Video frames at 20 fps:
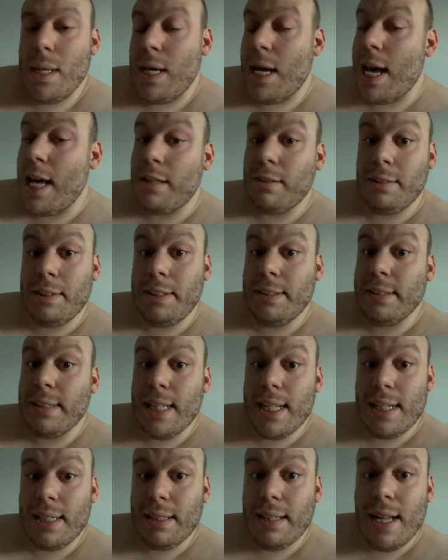I don't hear
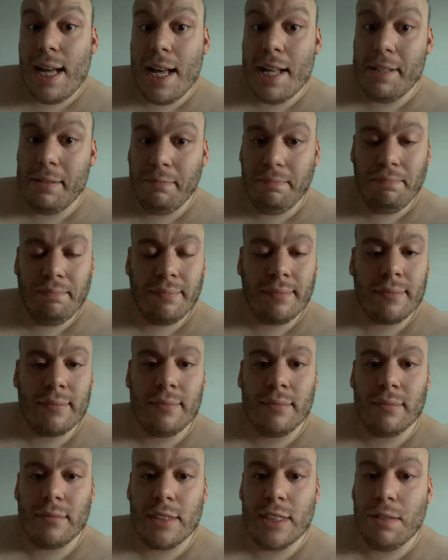that a lot.
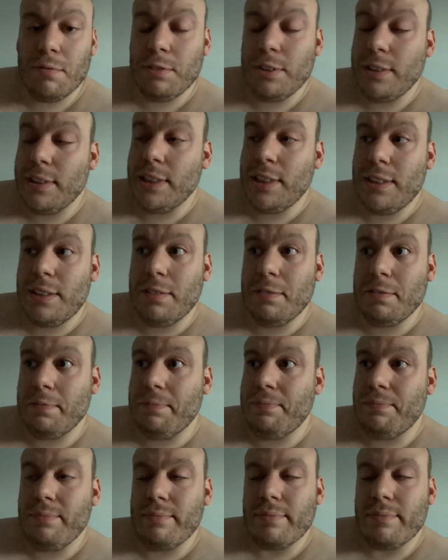I really don't.